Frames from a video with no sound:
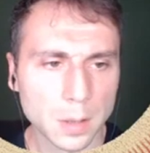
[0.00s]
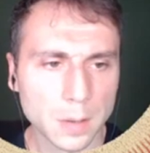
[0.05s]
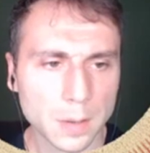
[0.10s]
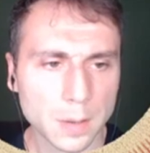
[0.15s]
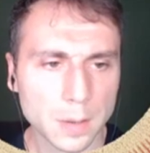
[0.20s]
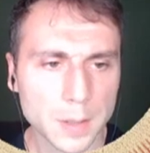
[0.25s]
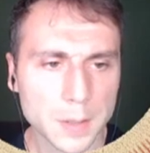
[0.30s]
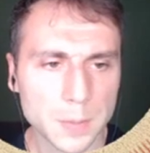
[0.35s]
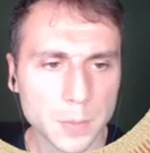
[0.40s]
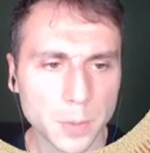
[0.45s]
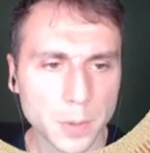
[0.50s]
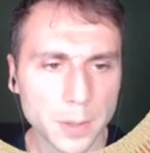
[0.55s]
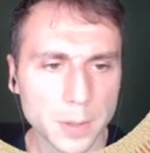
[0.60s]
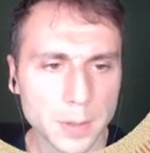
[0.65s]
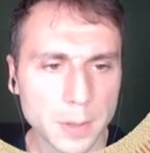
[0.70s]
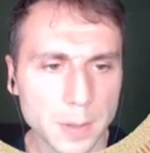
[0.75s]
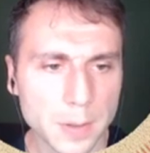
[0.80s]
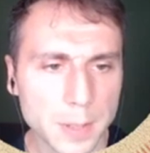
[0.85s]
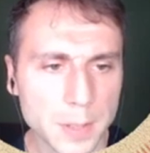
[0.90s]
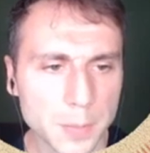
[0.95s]
this
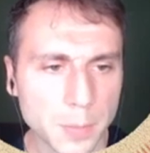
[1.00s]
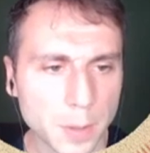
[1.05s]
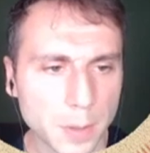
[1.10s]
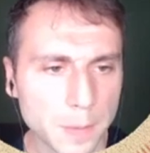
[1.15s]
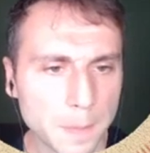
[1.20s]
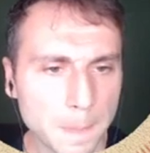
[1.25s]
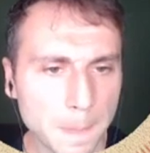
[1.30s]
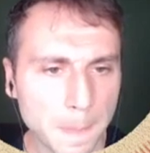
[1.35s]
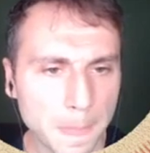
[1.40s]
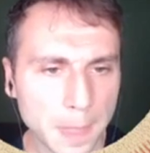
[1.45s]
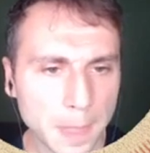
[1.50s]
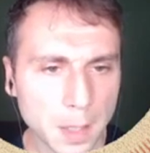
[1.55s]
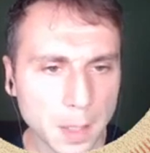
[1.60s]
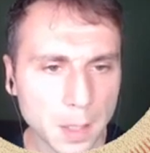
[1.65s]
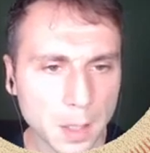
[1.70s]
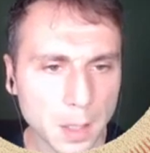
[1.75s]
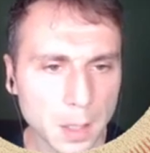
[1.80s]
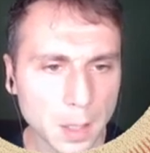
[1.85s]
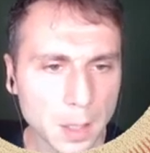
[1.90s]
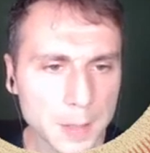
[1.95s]
one.
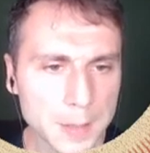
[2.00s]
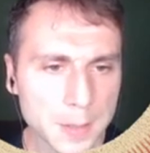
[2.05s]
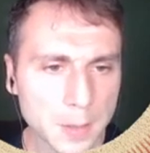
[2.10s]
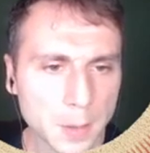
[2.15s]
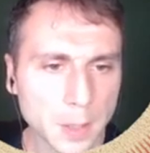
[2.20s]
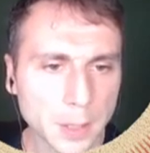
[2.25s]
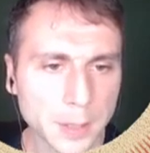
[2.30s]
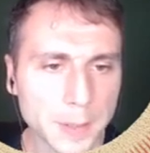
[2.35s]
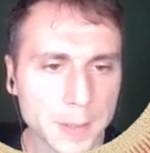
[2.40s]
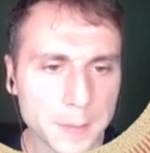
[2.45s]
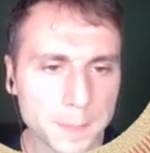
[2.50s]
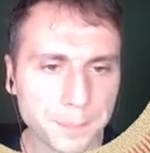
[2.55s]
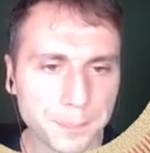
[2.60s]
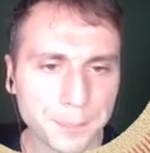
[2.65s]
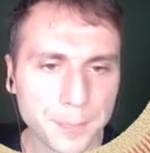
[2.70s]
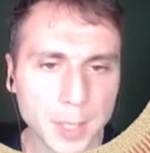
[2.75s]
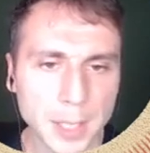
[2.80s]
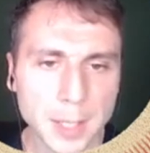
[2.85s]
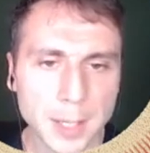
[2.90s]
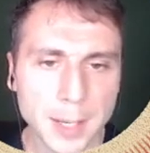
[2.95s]
So look at this.
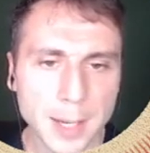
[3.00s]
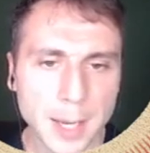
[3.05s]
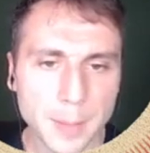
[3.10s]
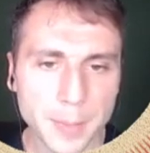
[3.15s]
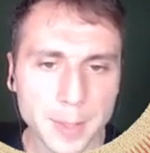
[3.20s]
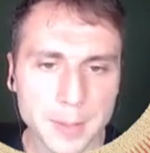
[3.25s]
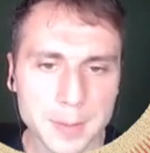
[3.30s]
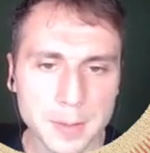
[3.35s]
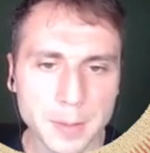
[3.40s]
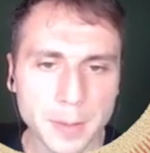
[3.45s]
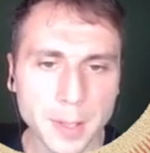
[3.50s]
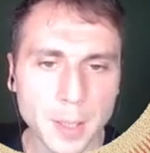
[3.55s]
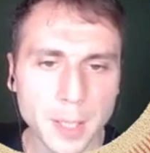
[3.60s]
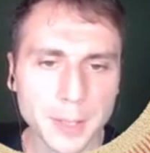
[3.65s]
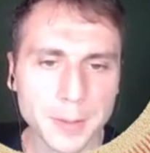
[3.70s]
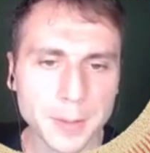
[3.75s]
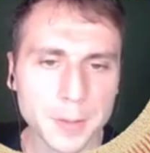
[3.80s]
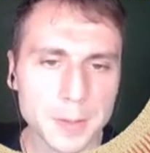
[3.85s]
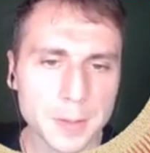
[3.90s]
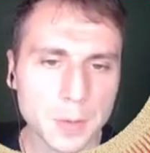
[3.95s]

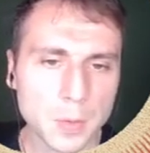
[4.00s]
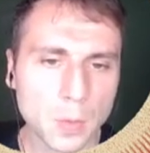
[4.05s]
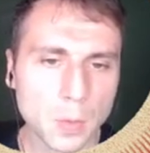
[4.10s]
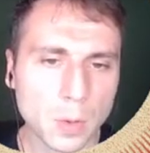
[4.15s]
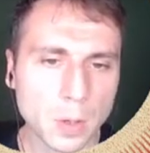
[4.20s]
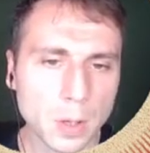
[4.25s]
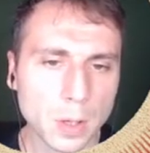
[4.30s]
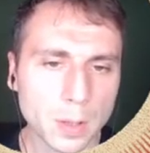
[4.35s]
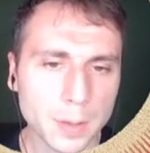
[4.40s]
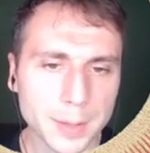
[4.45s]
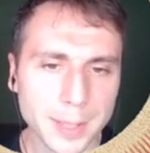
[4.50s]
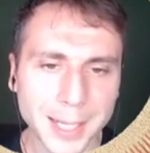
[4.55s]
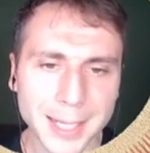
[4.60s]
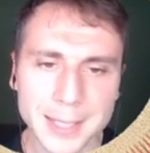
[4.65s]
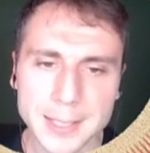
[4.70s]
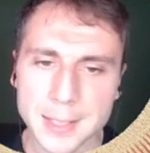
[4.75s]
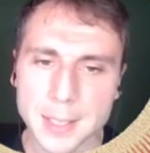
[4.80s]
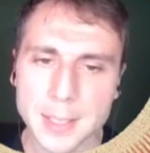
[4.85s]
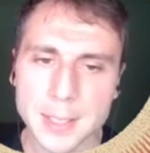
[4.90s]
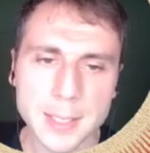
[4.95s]
MSRL underscore
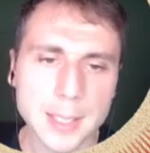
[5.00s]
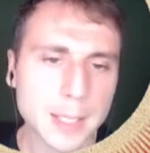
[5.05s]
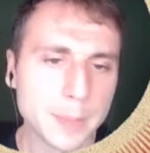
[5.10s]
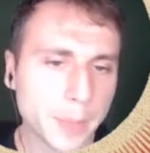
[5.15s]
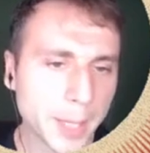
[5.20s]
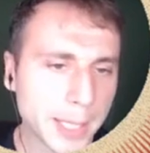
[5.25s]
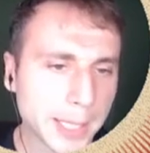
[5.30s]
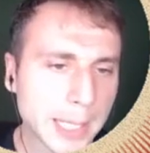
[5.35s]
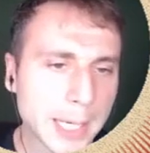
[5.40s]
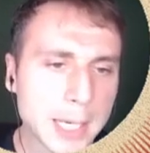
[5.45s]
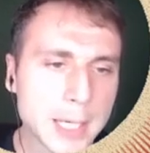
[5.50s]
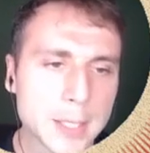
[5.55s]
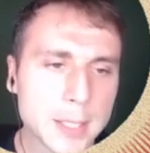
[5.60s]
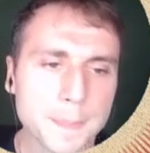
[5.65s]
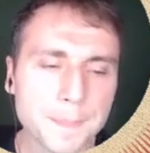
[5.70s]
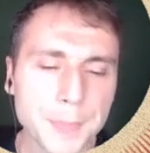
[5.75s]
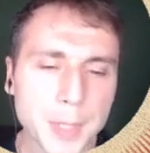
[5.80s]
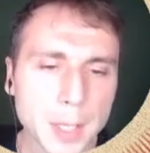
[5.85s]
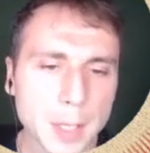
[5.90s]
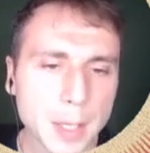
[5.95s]
9cc in my
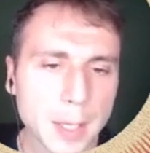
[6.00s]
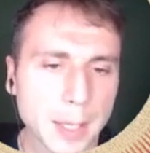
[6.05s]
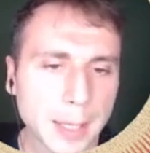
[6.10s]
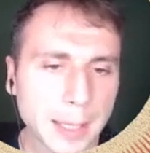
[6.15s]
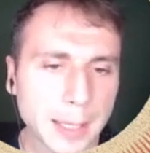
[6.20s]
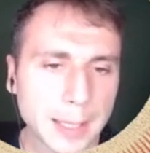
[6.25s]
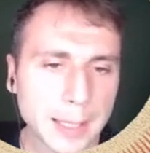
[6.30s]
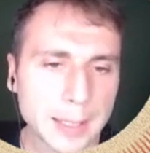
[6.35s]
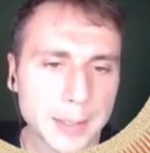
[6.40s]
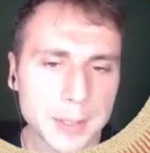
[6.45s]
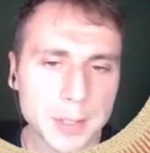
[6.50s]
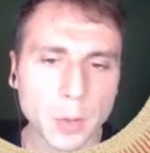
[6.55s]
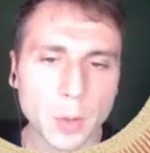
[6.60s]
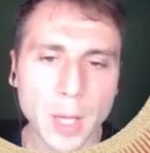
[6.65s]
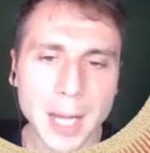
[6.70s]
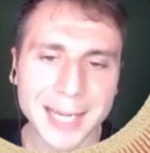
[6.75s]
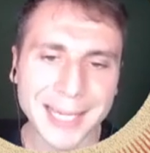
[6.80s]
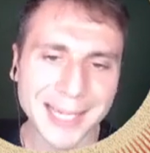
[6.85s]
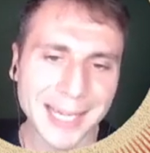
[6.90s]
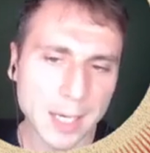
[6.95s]
case. And
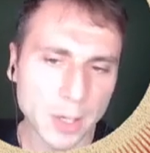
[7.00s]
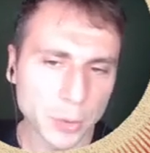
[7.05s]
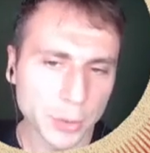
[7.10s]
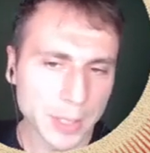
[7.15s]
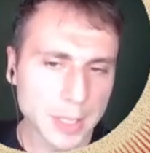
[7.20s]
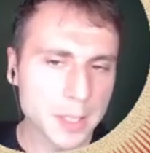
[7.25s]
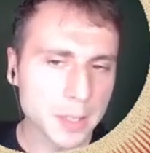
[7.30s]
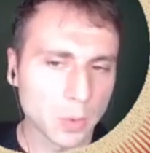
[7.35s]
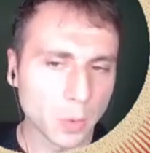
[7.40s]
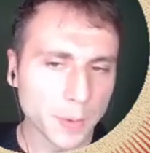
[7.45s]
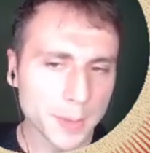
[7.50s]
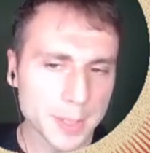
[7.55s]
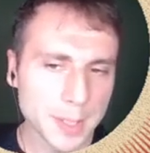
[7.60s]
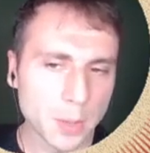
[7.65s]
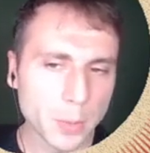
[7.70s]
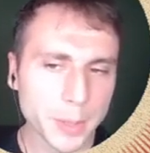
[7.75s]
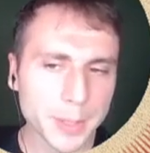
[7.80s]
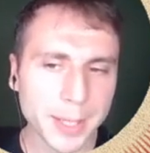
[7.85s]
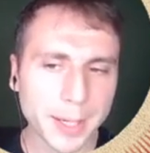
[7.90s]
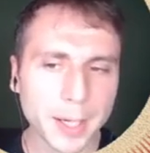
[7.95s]
so account is stored
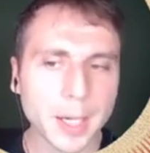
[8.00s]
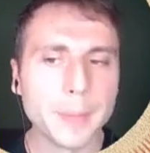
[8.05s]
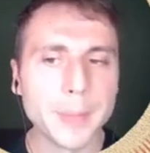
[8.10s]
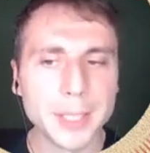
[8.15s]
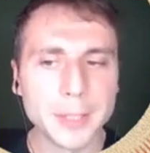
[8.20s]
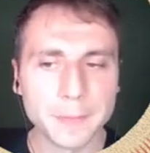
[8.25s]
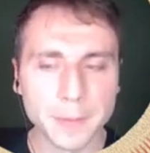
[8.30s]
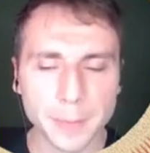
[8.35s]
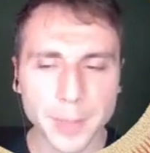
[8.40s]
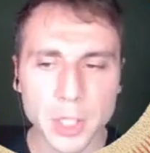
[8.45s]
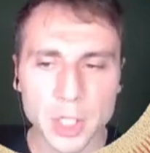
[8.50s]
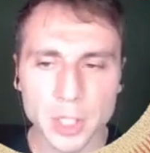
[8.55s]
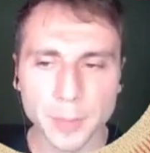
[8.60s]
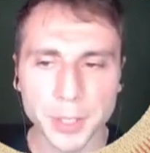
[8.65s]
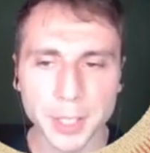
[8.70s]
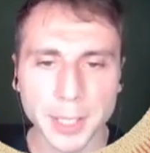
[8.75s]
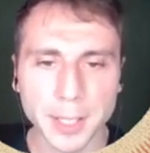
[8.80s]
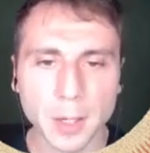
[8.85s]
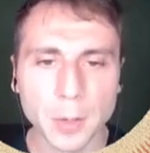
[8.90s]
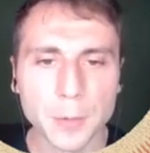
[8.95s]
somewhere there. I mean, information
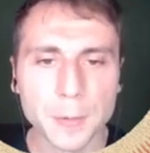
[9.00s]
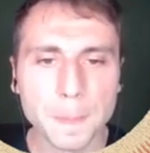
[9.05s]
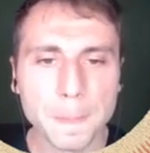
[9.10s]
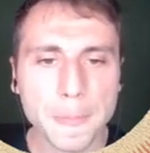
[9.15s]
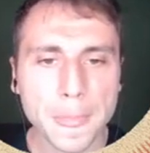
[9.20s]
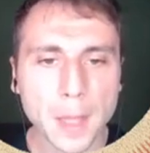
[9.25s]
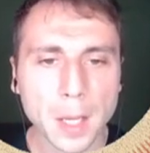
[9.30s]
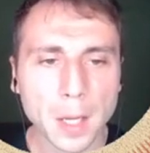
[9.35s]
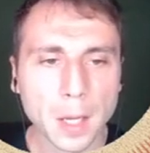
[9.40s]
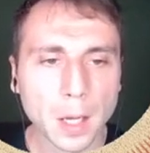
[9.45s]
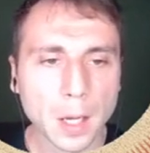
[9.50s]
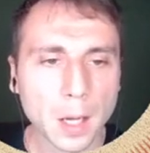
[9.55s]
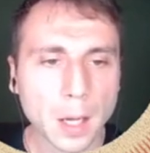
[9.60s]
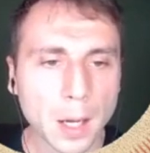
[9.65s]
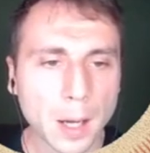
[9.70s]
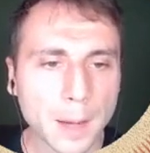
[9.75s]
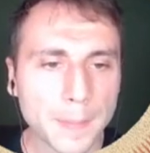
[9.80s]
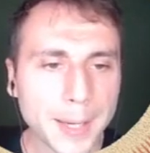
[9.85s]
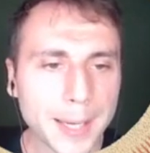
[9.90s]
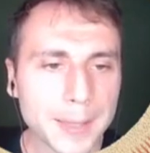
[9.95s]
about account.
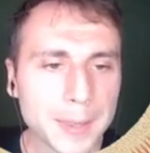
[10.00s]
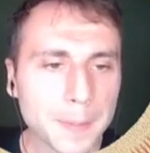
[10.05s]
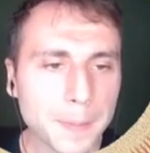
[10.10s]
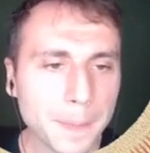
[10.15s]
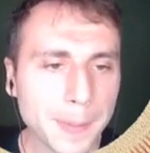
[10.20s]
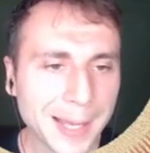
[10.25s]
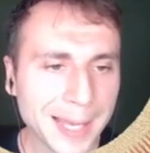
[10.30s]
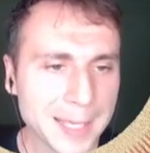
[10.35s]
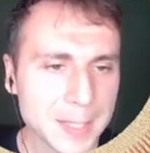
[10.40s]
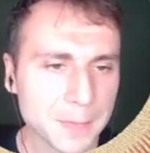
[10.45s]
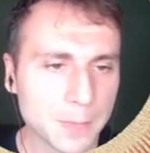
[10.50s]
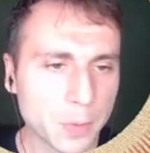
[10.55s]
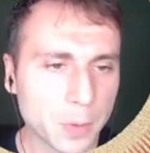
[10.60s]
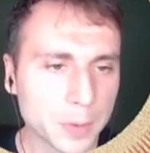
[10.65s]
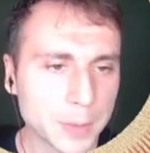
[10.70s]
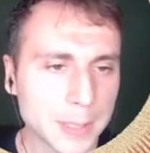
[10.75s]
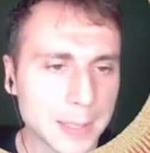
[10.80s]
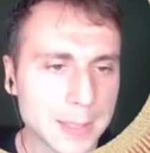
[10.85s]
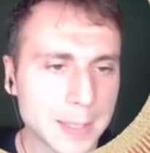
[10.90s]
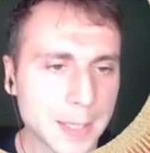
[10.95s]
And the
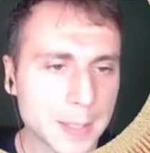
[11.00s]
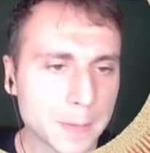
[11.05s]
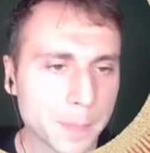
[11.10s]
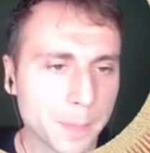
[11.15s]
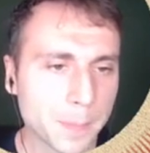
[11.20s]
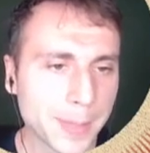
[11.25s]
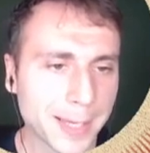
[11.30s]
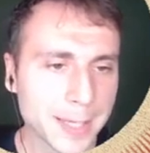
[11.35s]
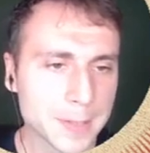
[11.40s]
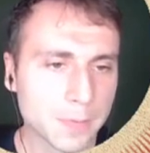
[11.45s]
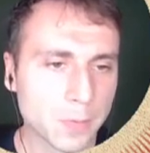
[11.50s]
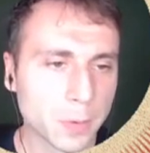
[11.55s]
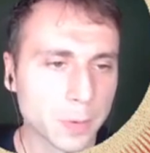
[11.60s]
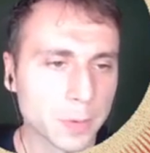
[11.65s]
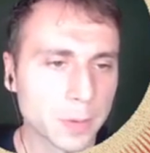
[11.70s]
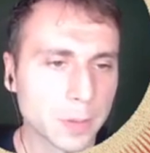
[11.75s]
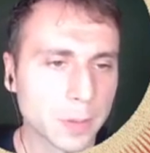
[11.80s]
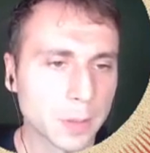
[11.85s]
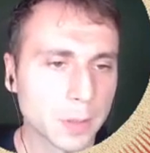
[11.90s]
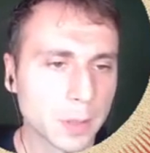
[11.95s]
password, it says
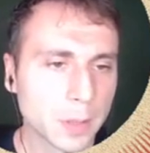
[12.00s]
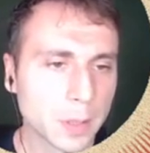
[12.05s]
password